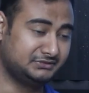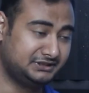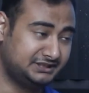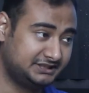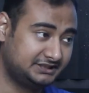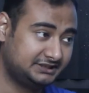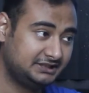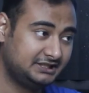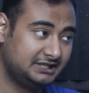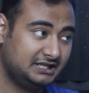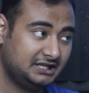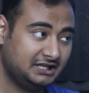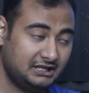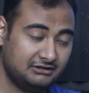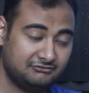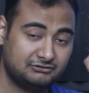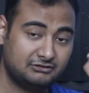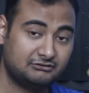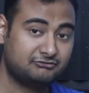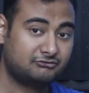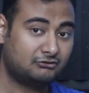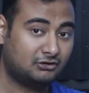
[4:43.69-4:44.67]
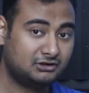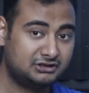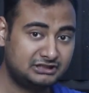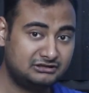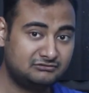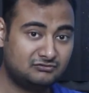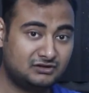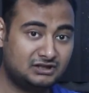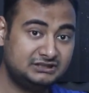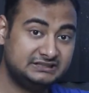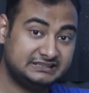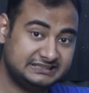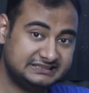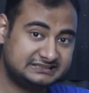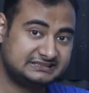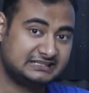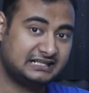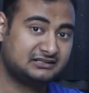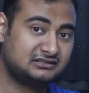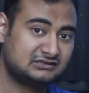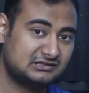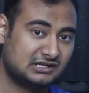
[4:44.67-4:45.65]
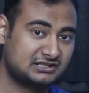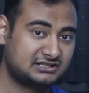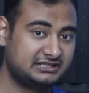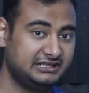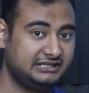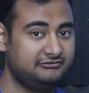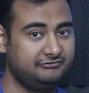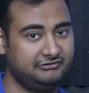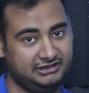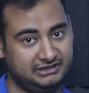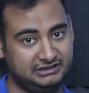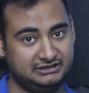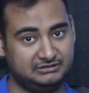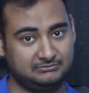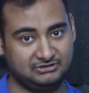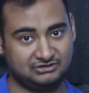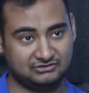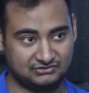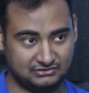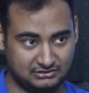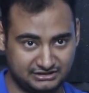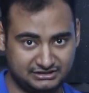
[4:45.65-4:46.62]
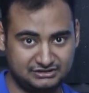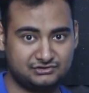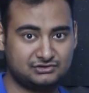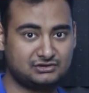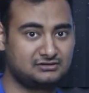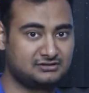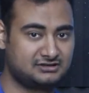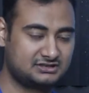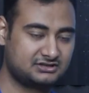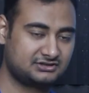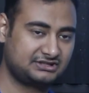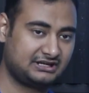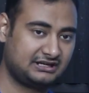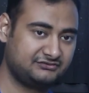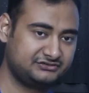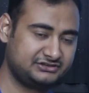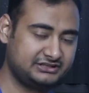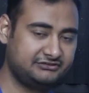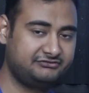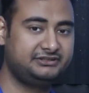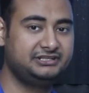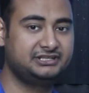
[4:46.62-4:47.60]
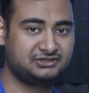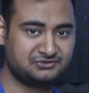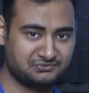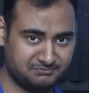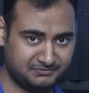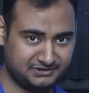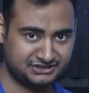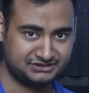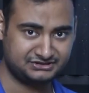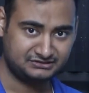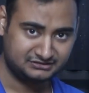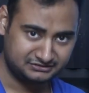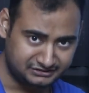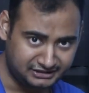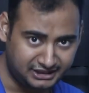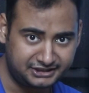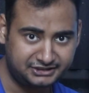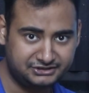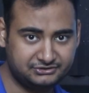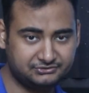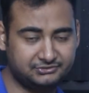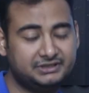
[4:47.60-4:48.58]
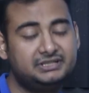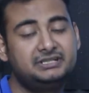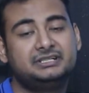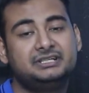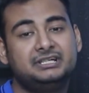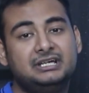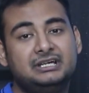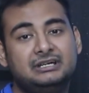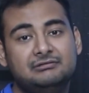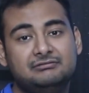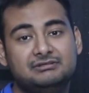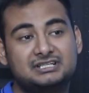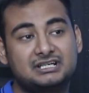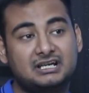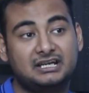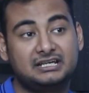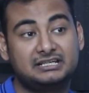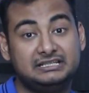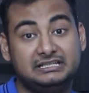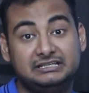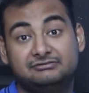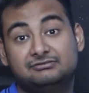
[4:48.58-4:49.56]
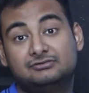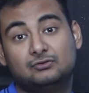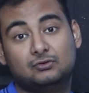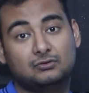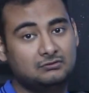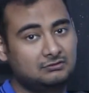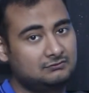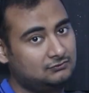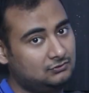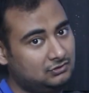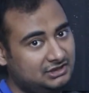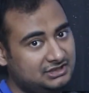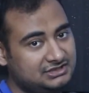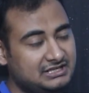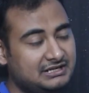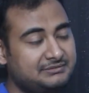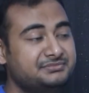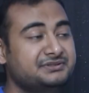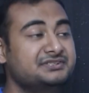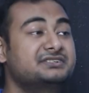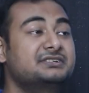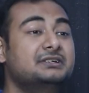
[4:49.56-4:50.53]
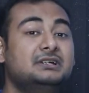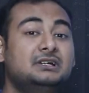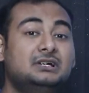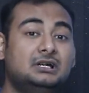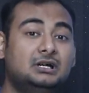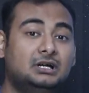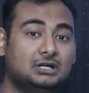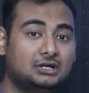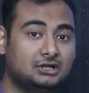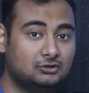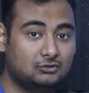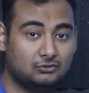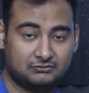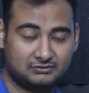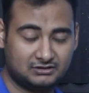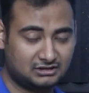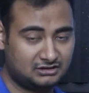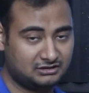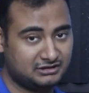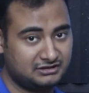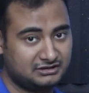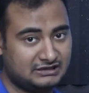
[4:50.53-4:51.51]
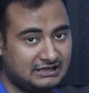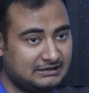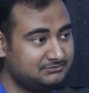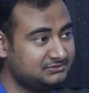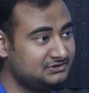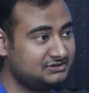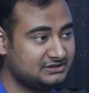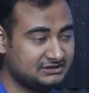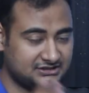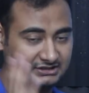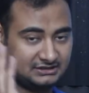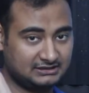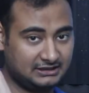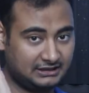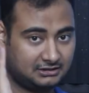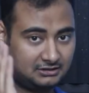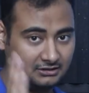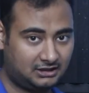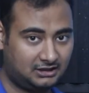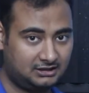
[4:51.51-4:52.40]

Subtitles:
Meaning if you have fault in one, it can cascade failure, because again, generators have safety equipments tied to it, which are if over voltage happens, over current happens, it's just